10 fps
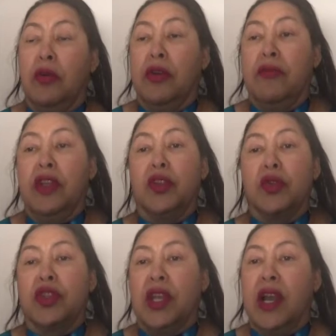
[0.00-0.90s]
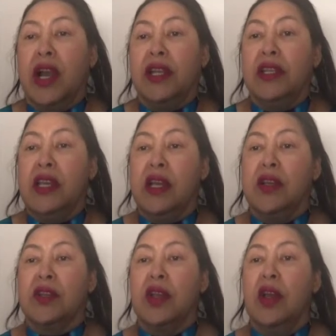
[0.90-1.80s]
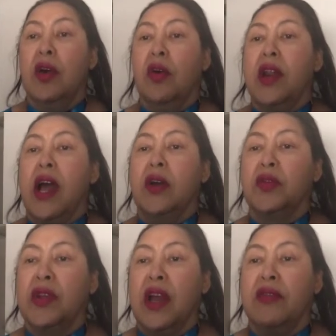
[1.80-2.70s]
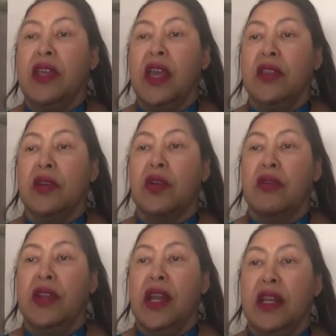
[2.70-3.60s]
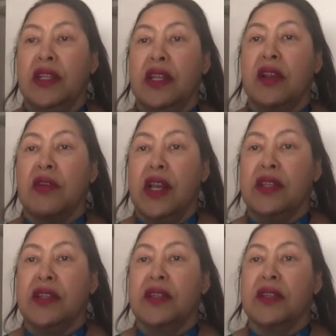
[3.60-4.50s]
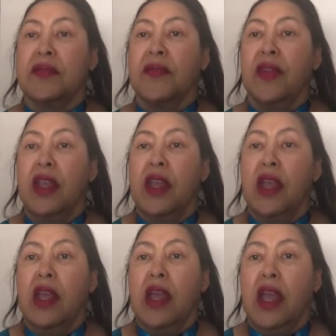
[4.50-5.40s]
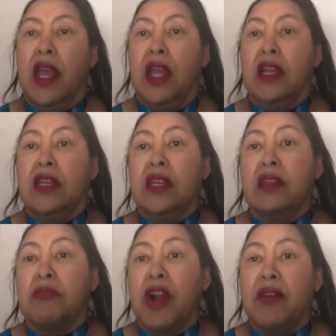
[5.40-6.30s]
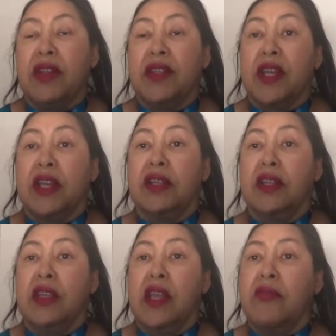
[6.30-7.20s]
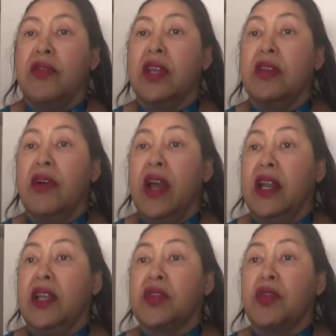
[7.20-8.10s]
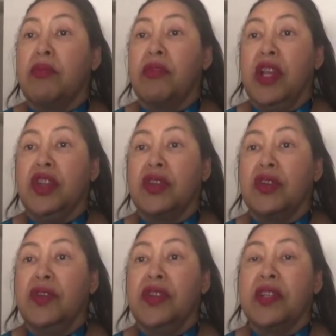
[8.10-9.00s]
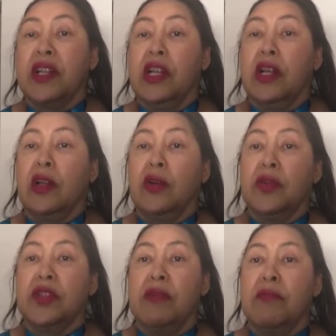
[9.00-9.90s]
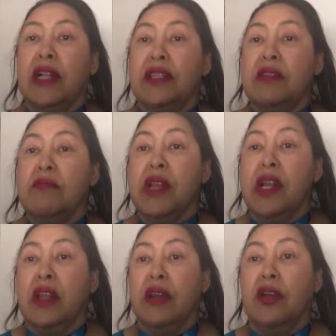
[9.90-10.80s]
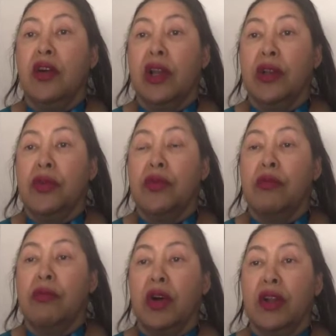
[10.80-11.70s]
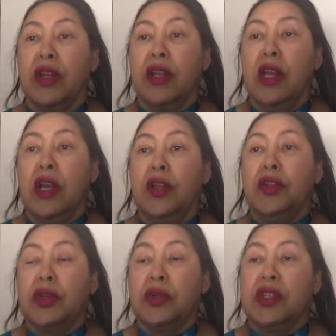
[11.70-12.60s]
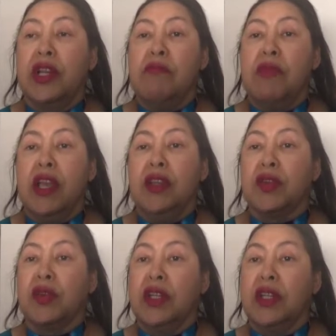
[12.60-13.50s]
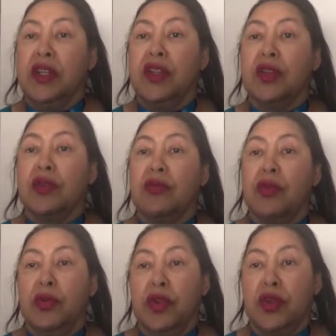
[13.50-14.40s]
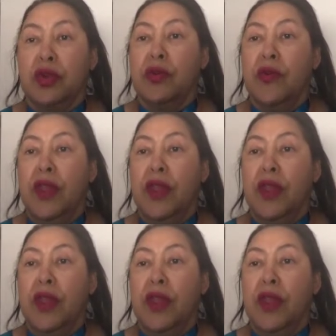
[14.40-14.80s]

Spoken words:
or even to share ideas on how to navigate the COVID-19 crisis. And in the private sector, the African Finance Corporation recently closed a multi-million-dollar Eurobond, totally based on a digital roadshow,